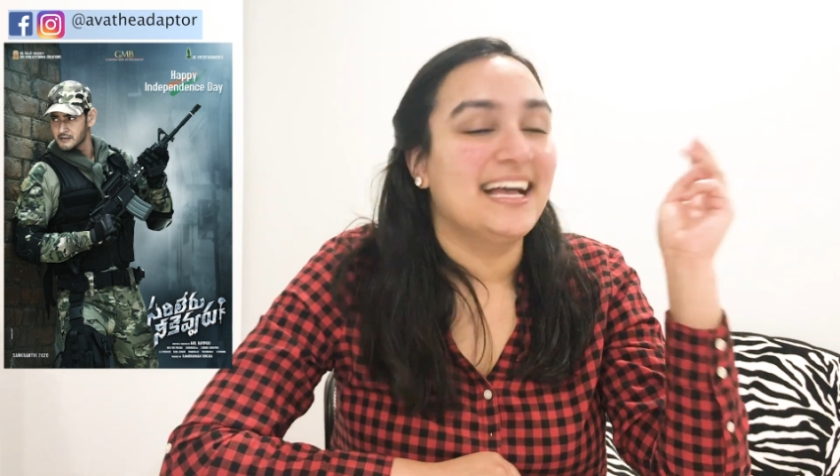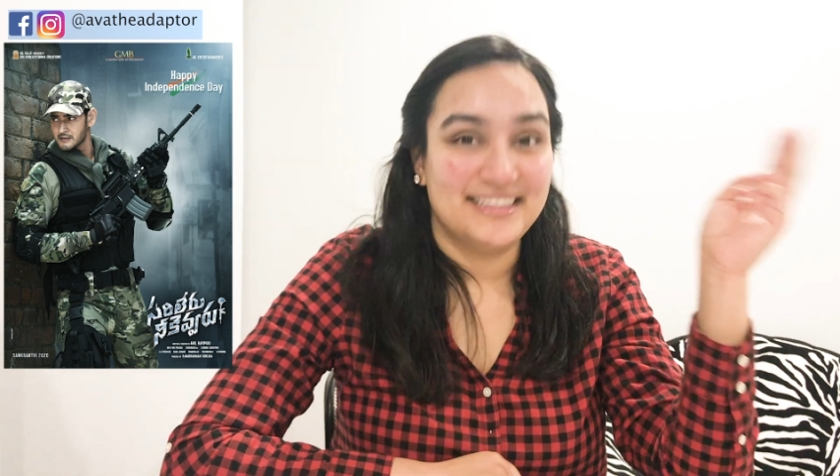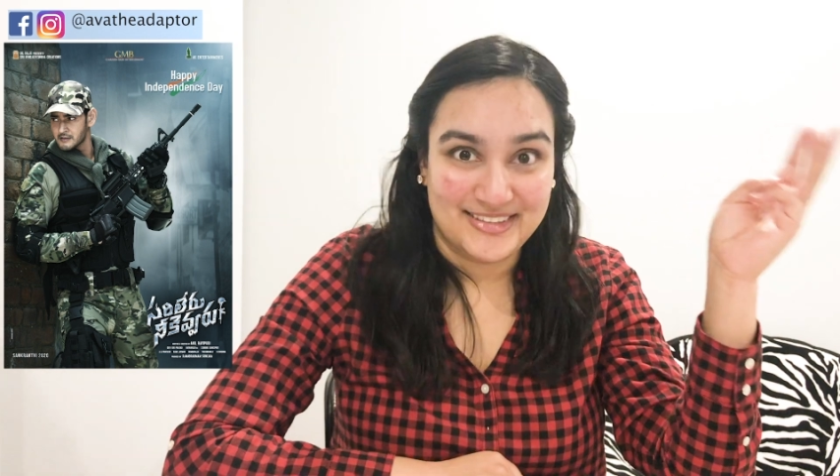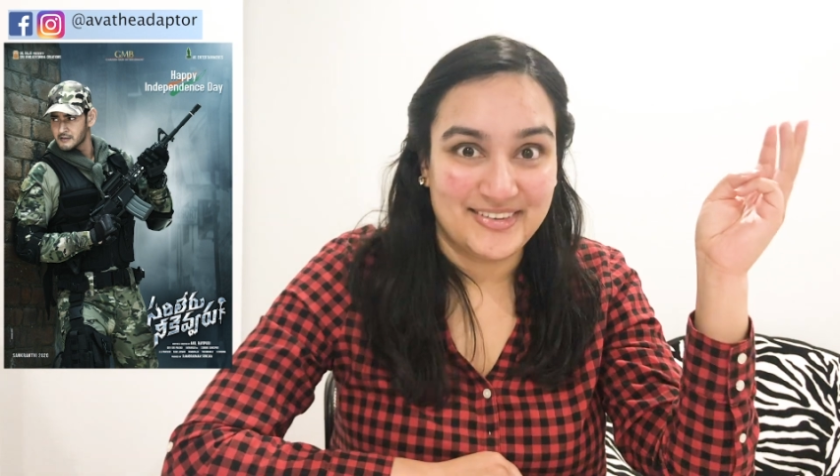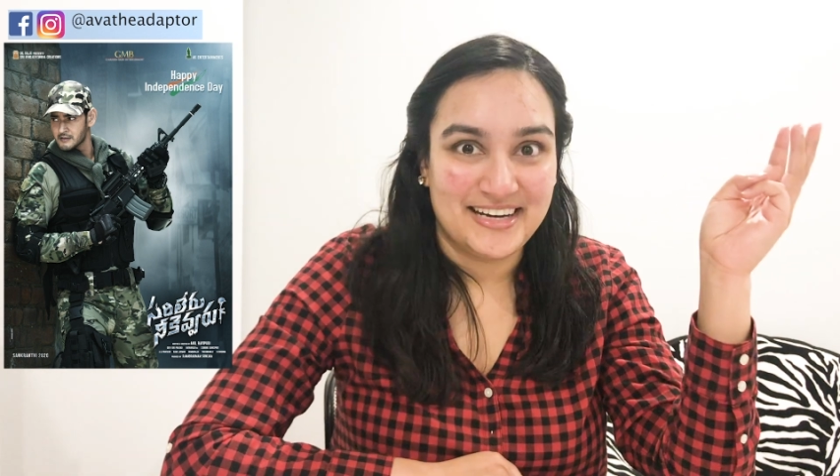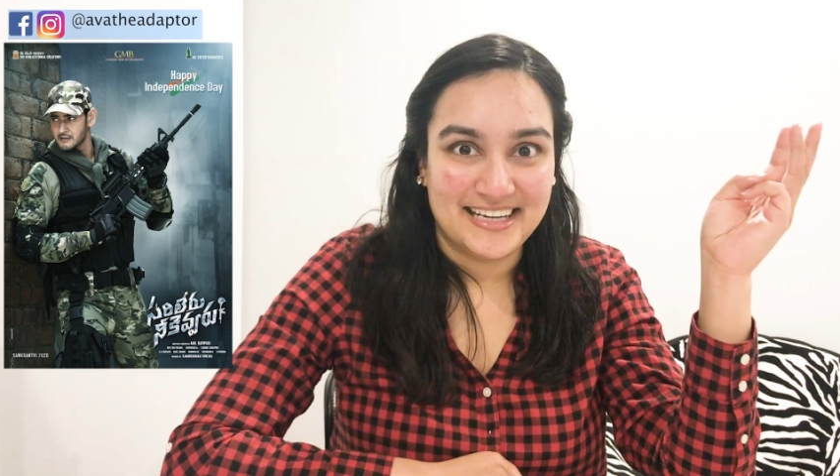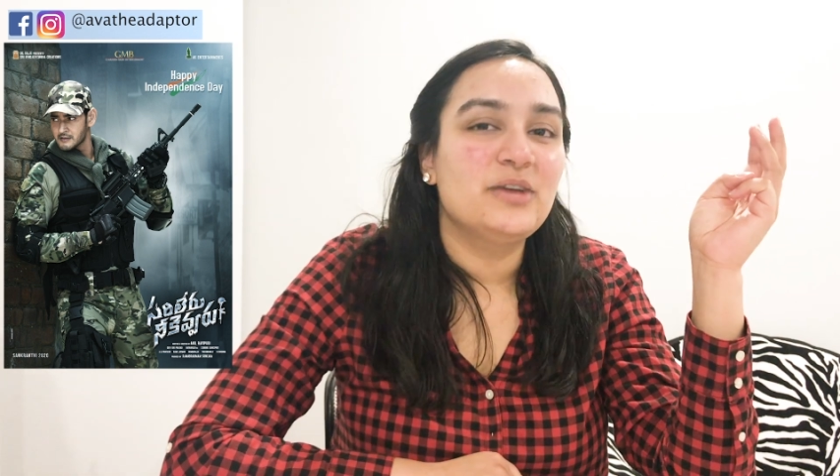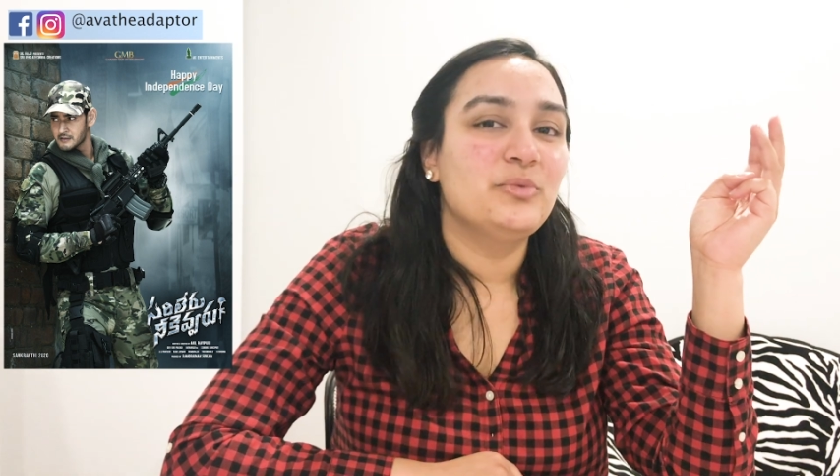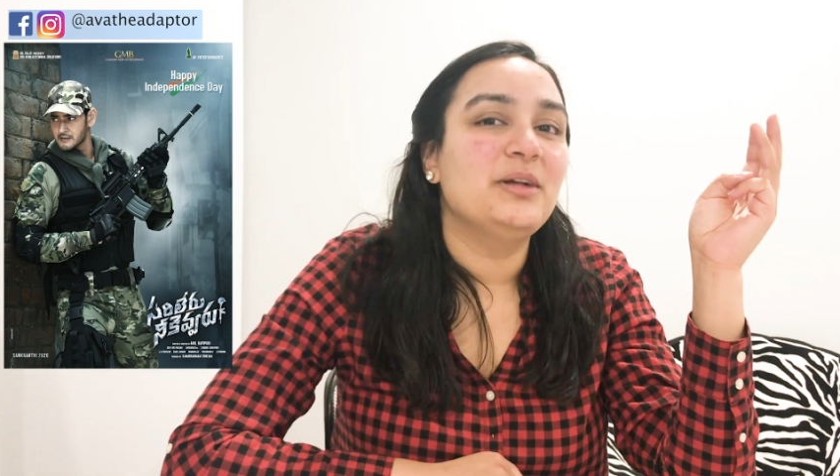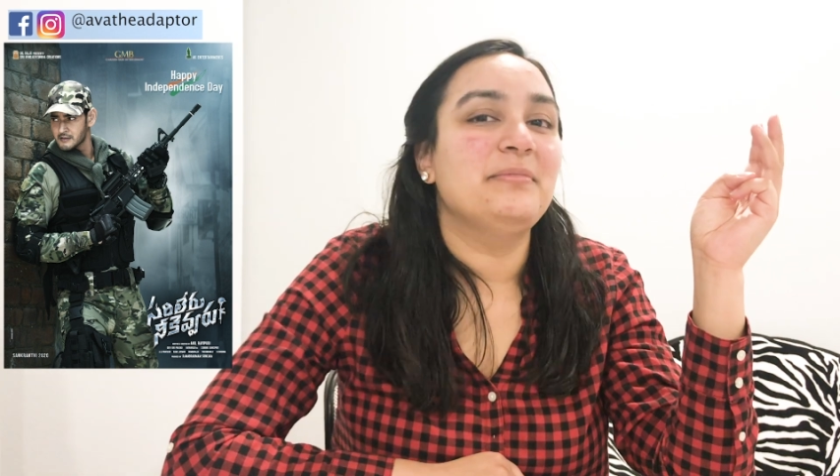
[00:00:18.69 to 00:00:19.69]
And 3, he
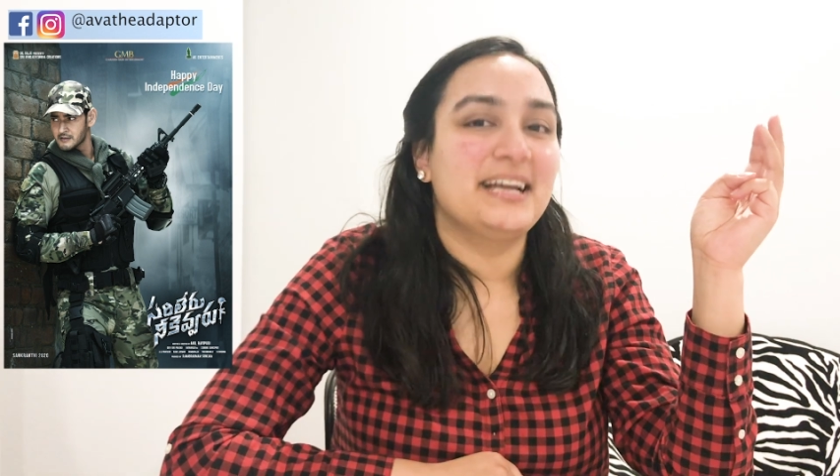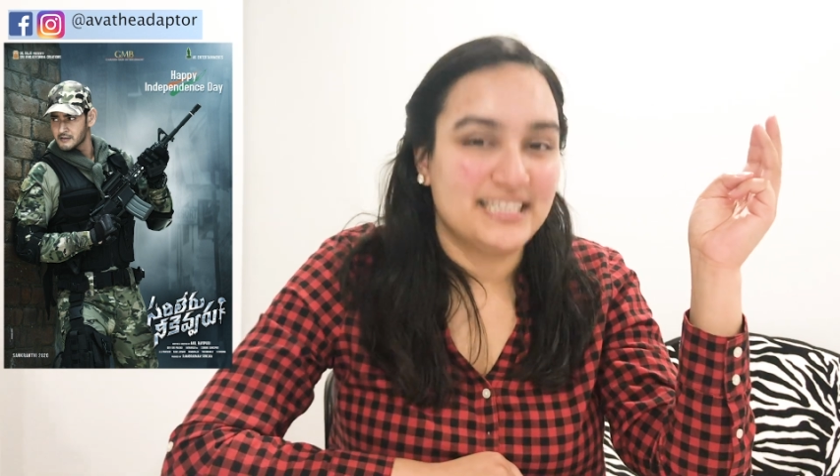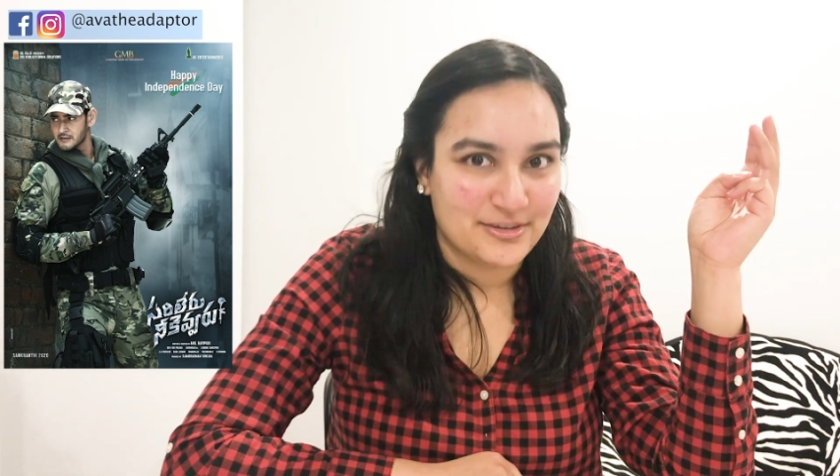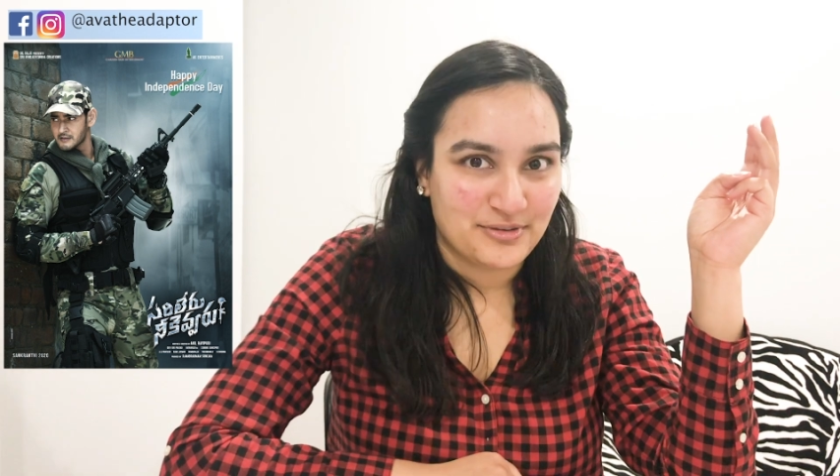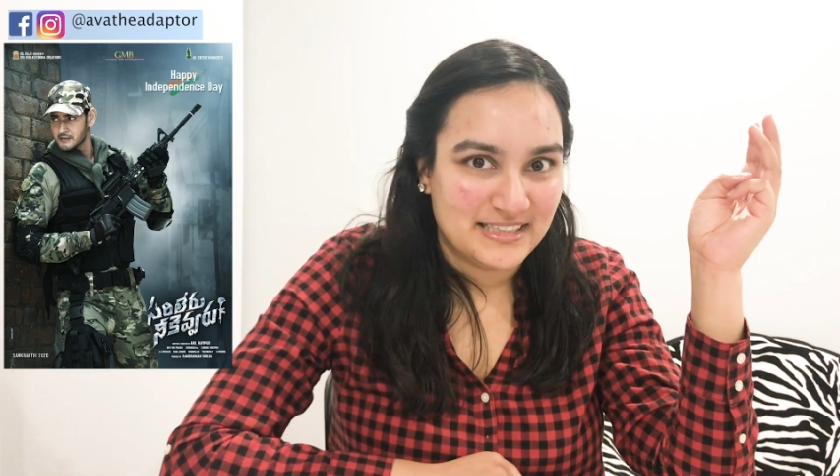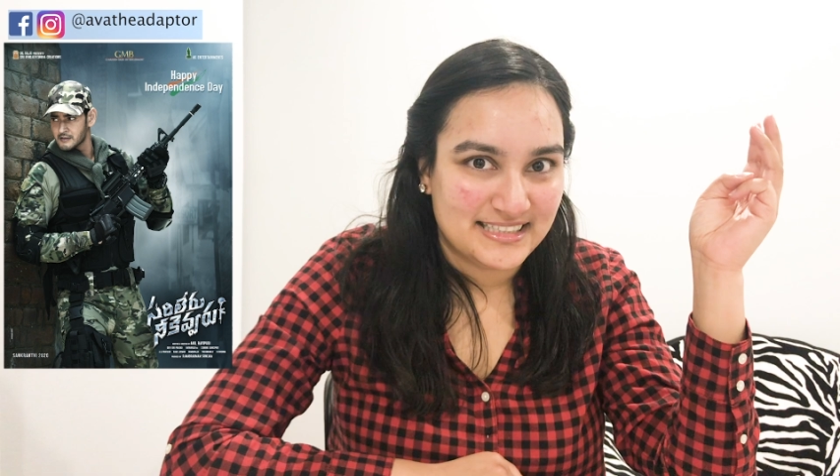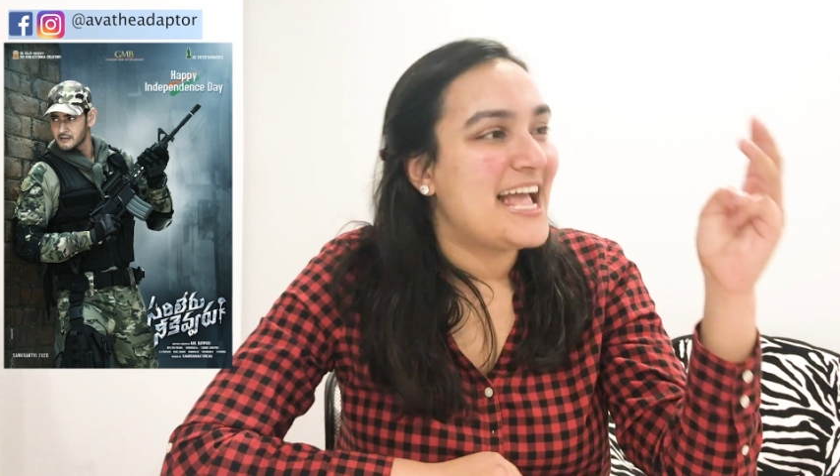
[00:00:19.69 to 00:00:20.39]
will make a difference.